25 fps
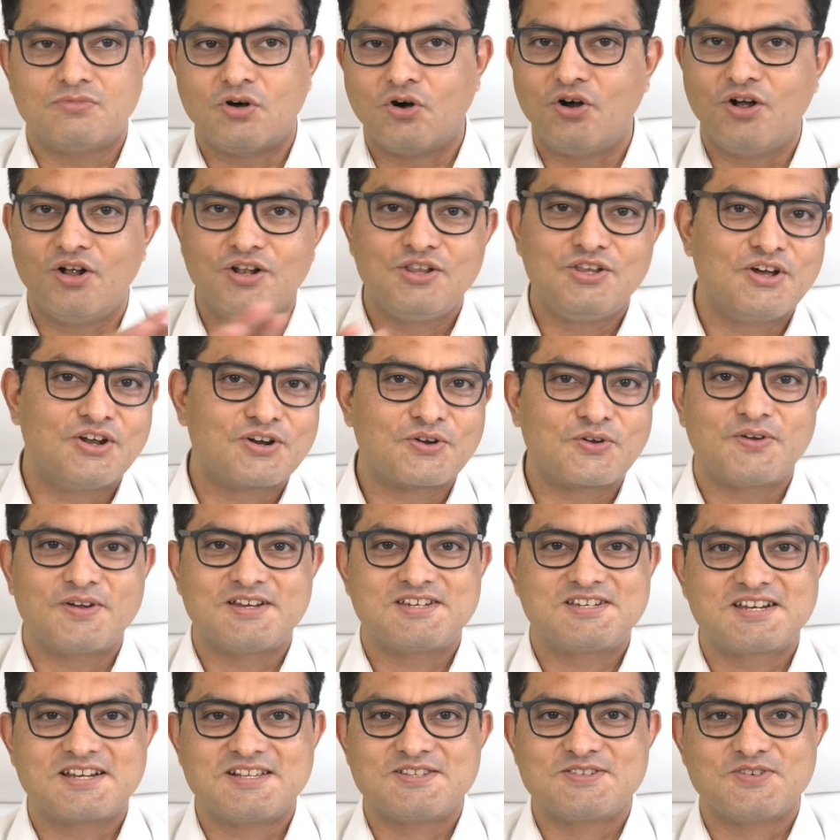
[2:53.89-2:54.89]
all your
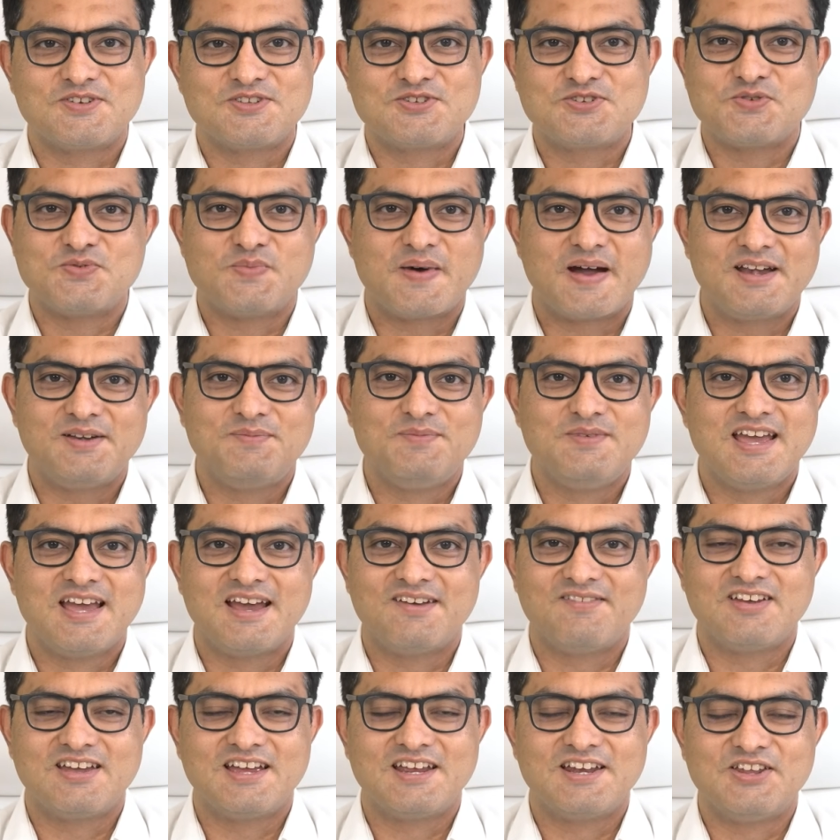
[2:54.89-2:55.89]
questions which you might be
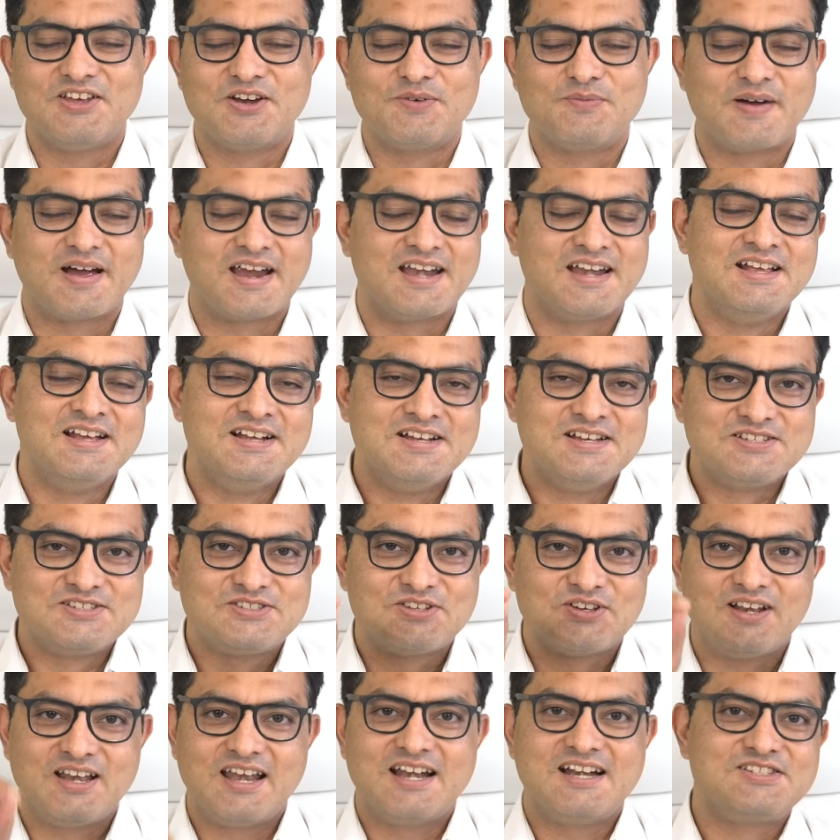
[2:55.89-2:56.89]
having in your mind.
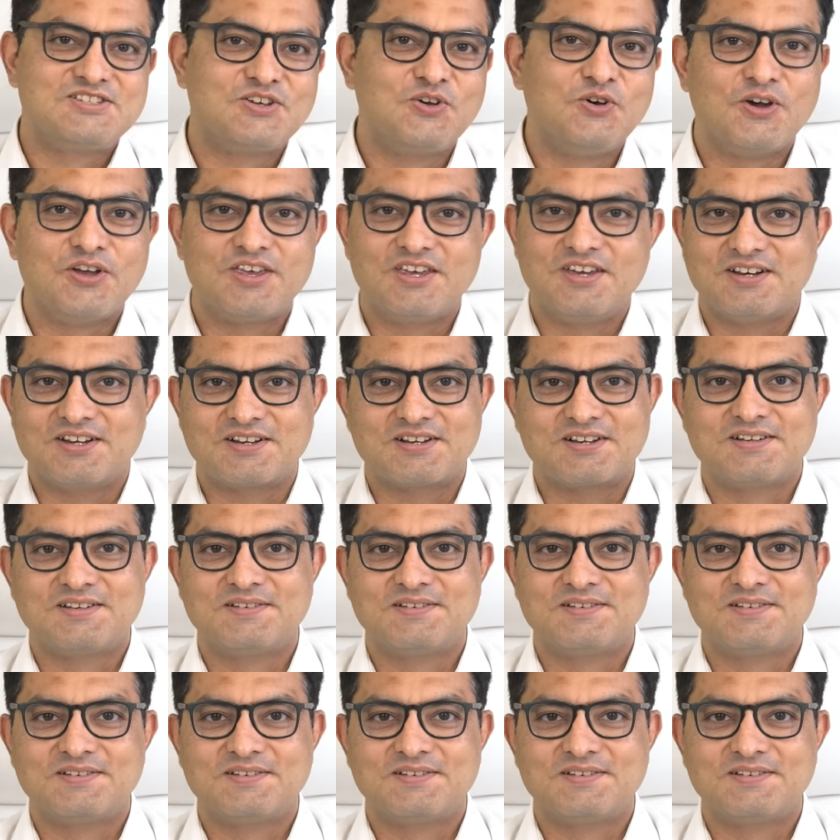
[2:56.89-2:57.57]
So let's go here.